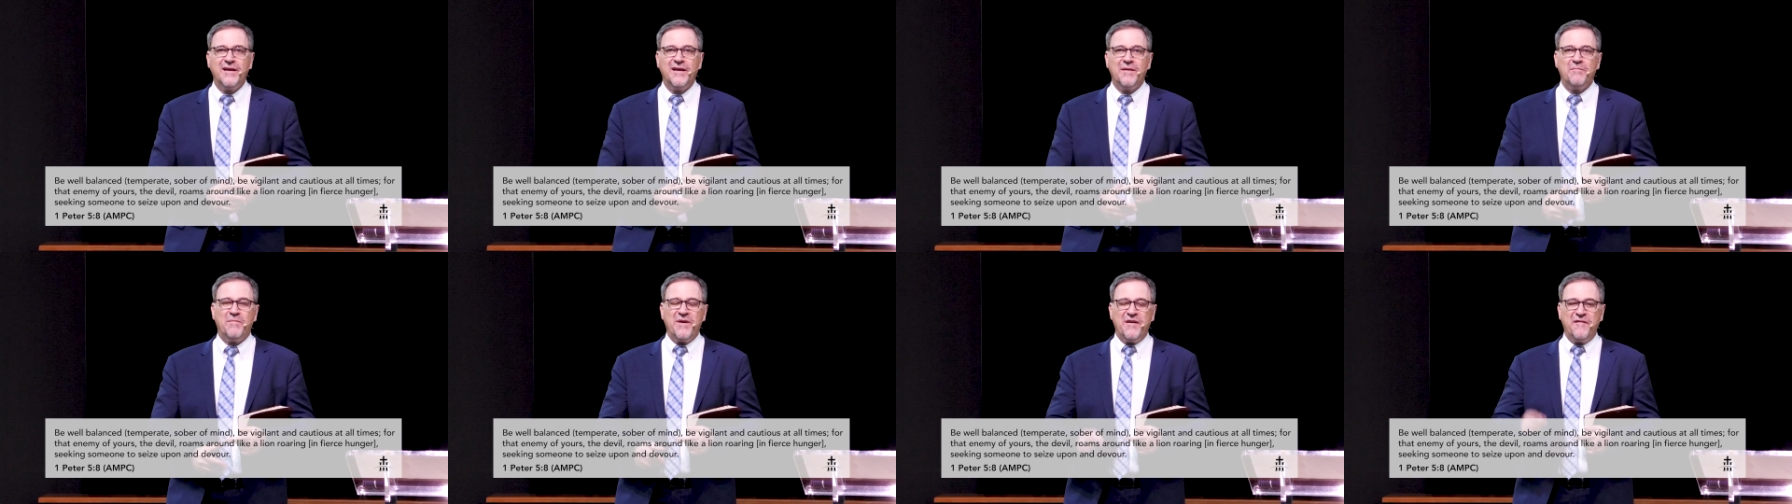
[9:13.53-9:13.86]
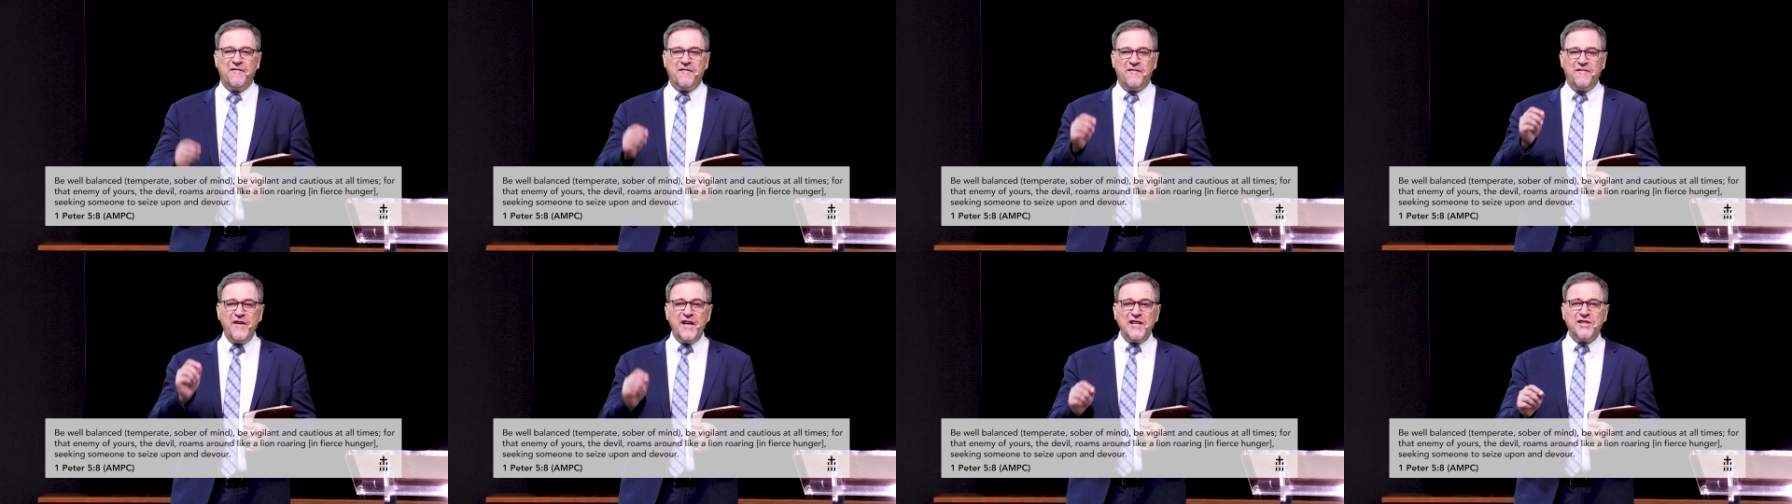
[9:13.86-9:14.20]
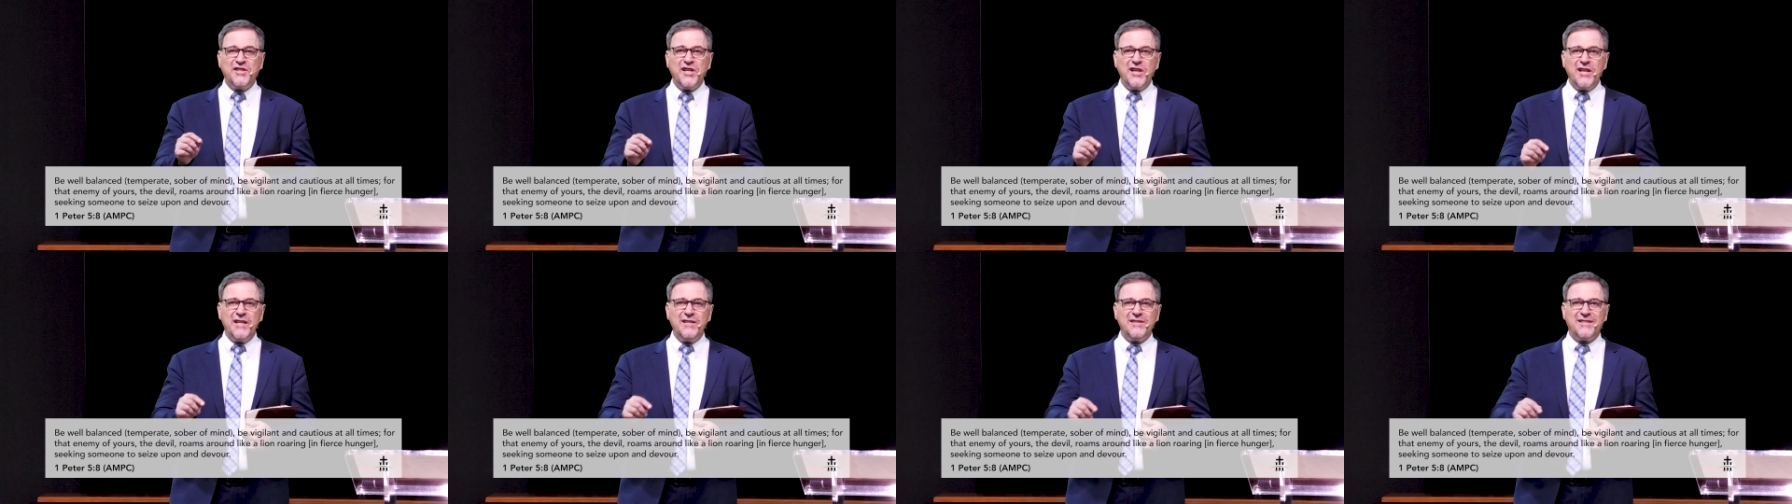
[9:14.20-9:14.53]
be
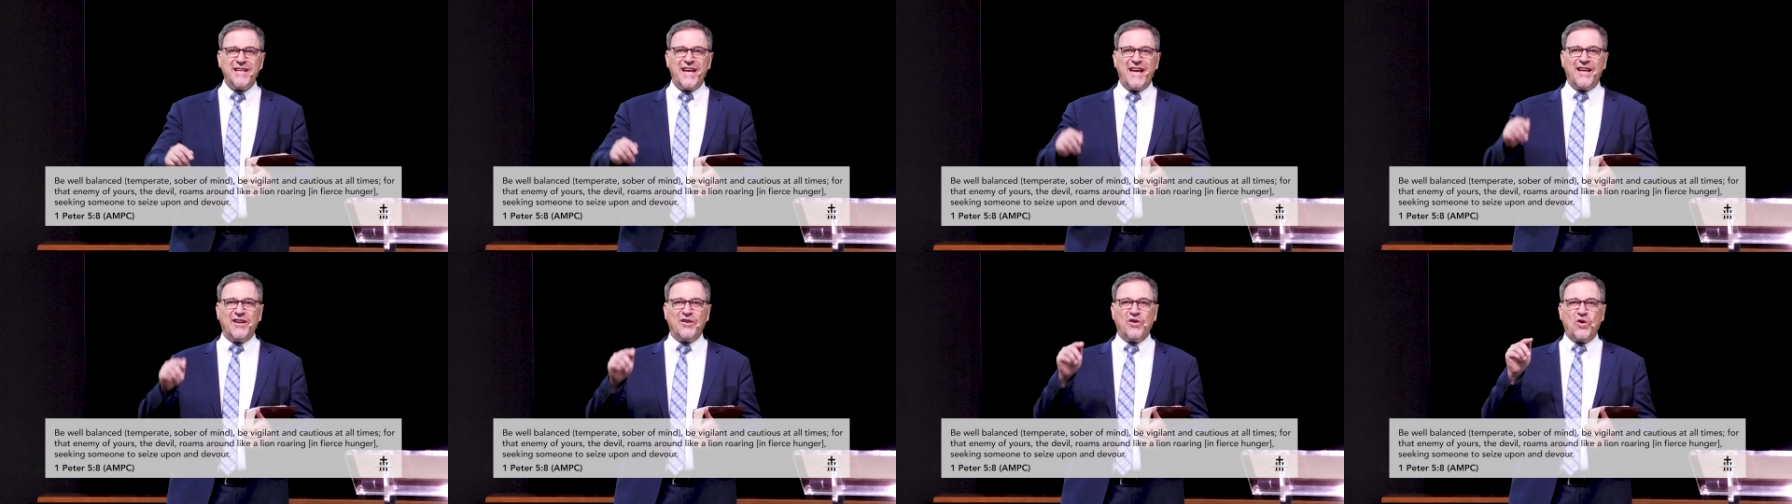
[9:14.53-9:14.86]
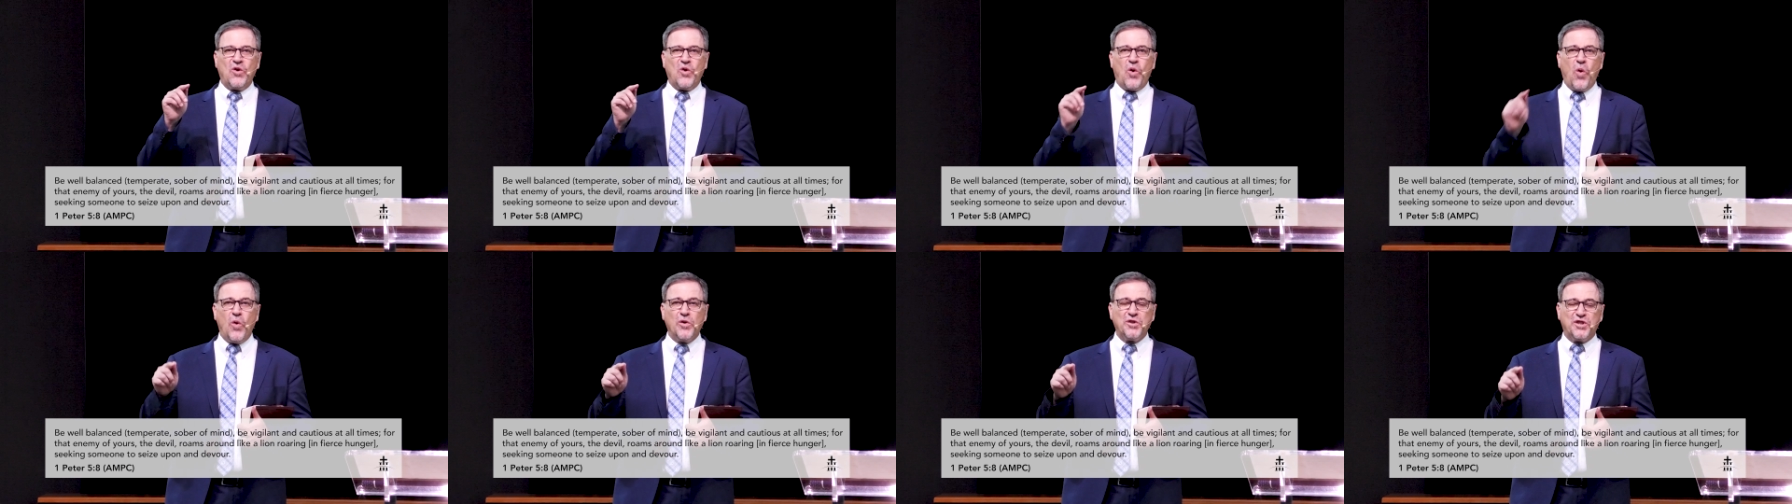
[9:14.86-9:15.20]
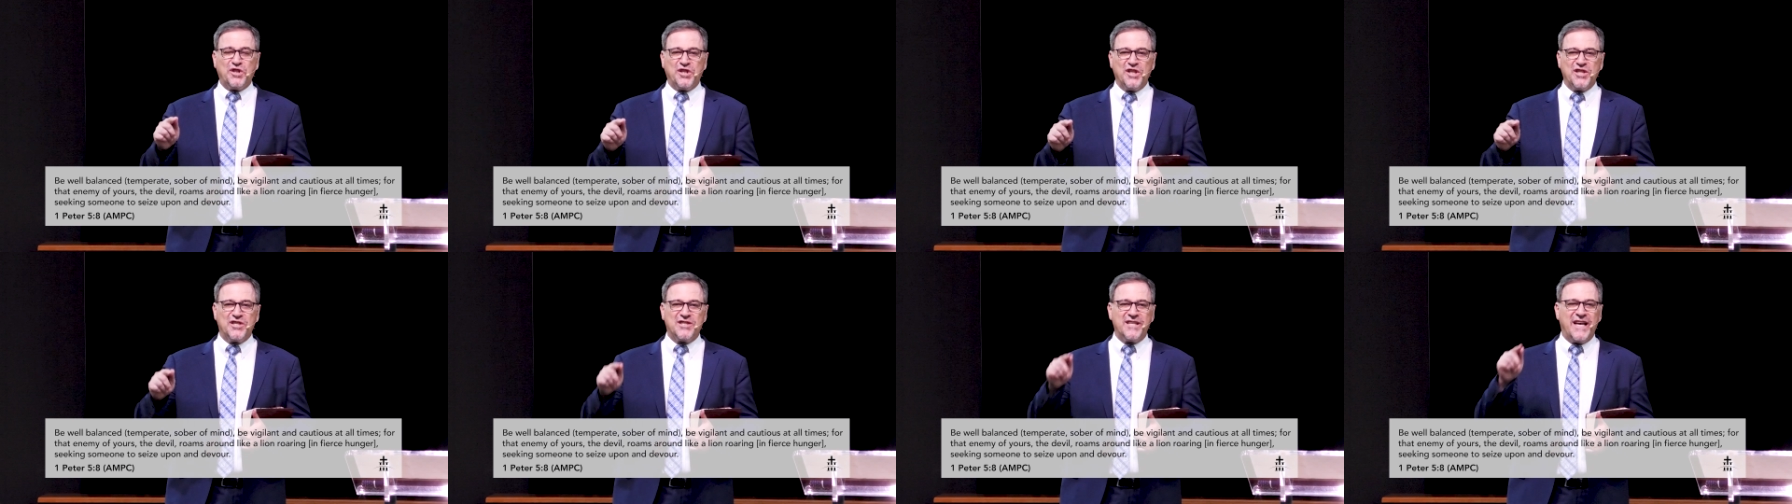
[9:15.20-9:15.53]
vigilant and
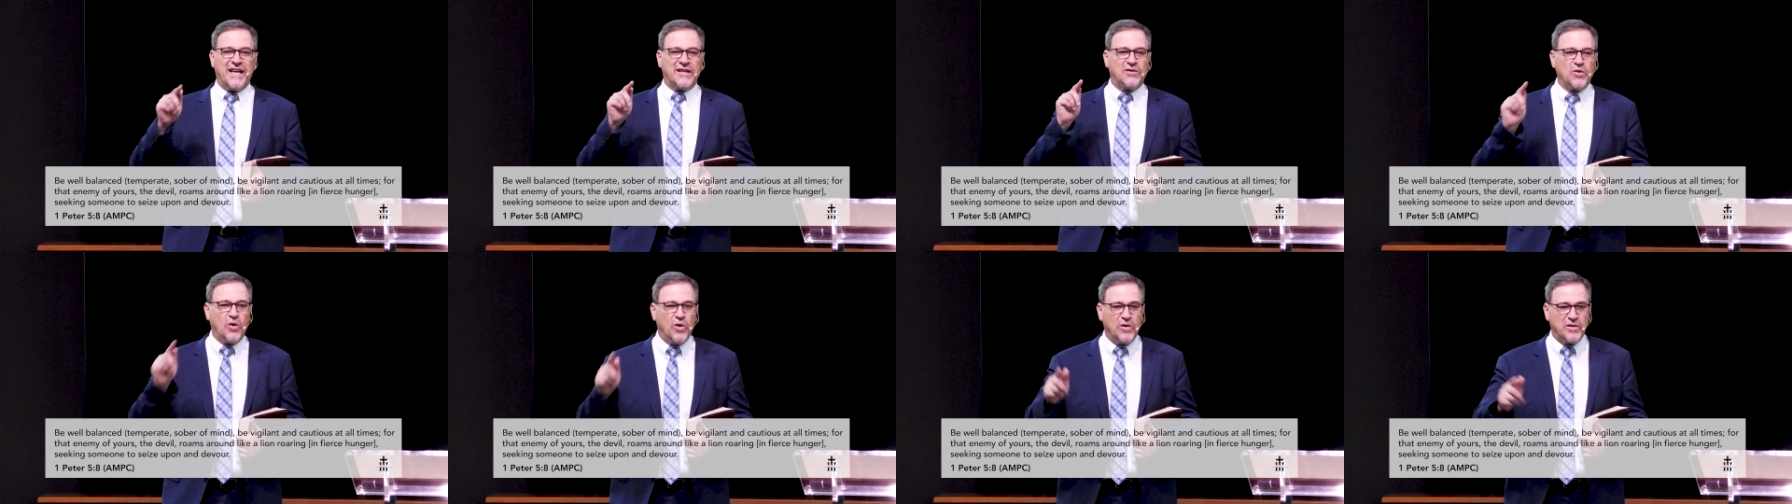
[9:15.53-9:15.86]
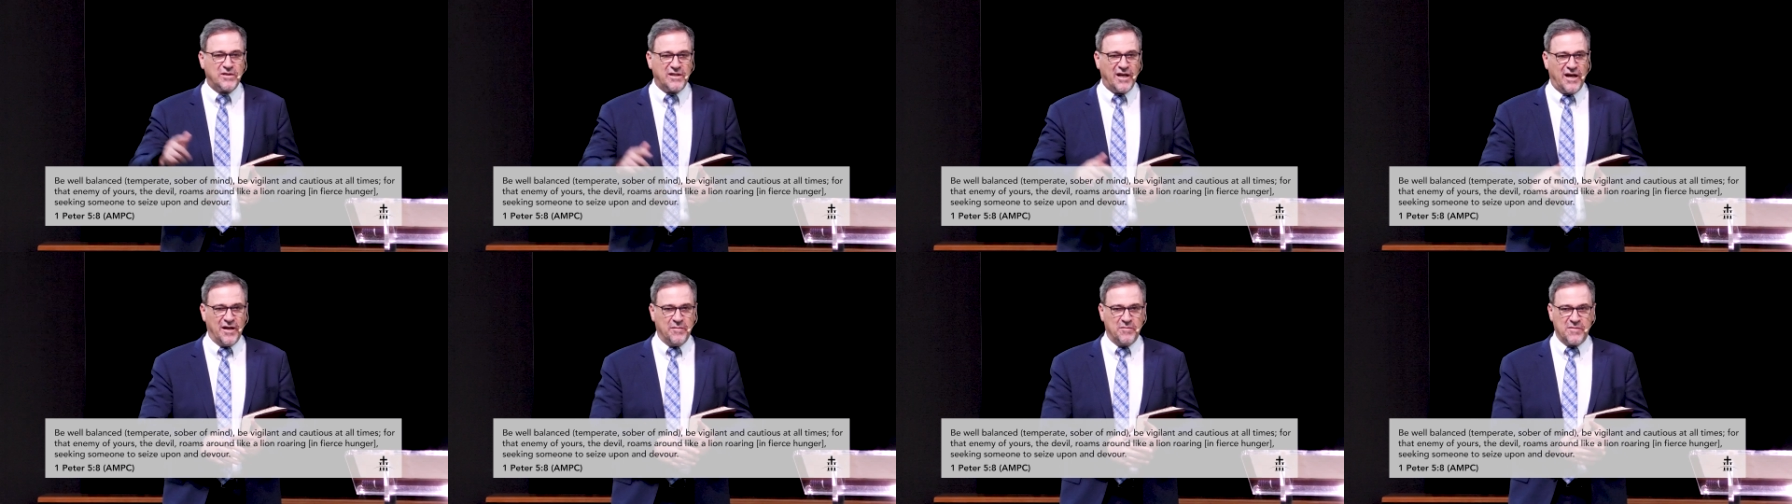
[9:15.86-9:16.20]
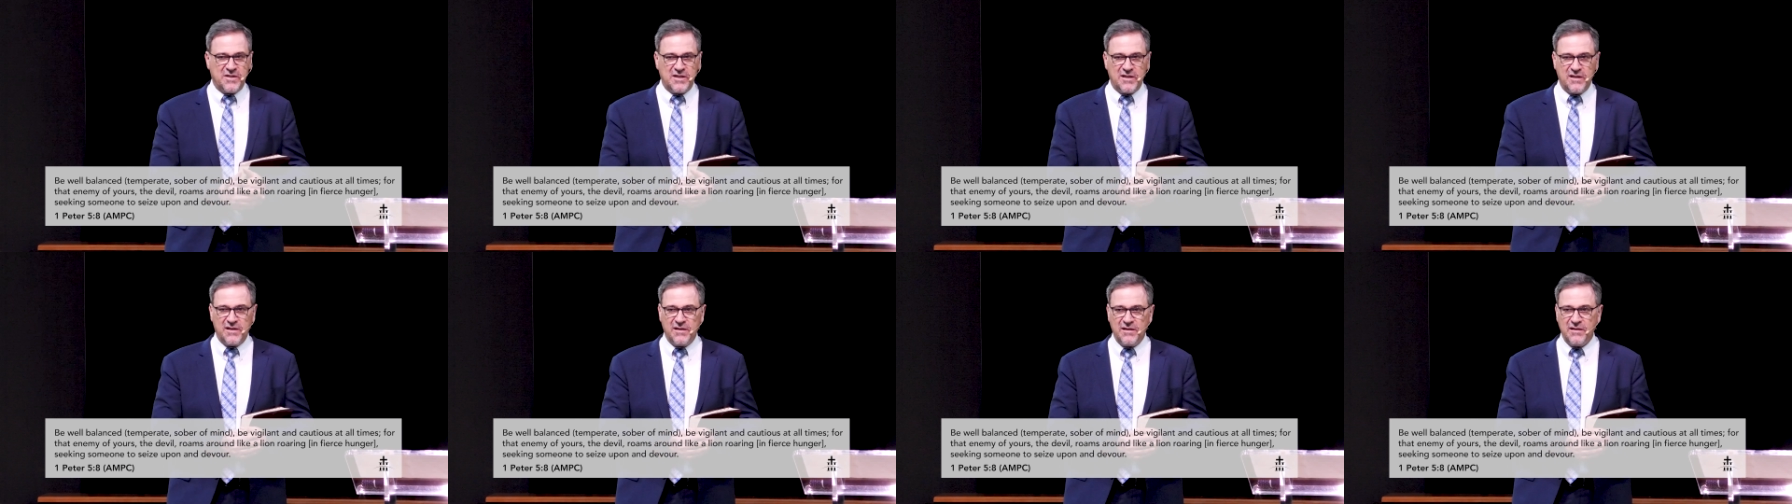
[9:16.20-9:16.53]
cautious at all times.